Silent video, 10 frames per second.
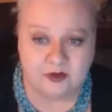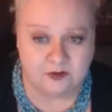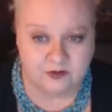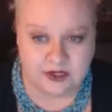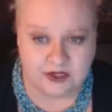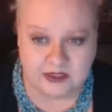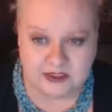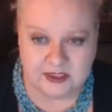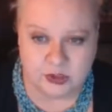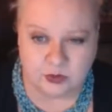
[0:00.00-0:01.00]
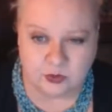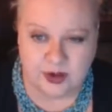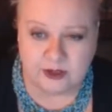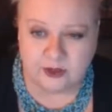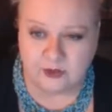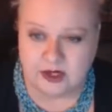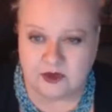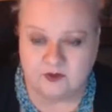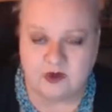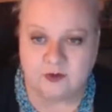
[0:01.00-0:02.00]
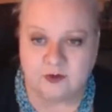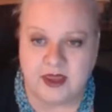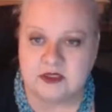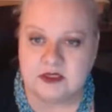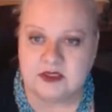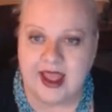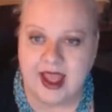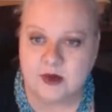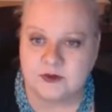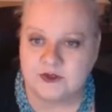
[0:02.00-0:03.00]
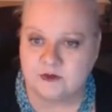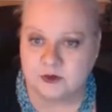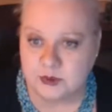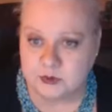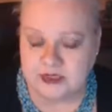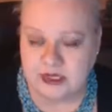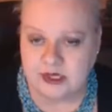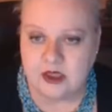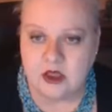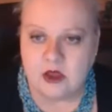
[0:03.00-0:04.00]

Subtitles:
if you've done a digital rendering, if you've painted the house virtually,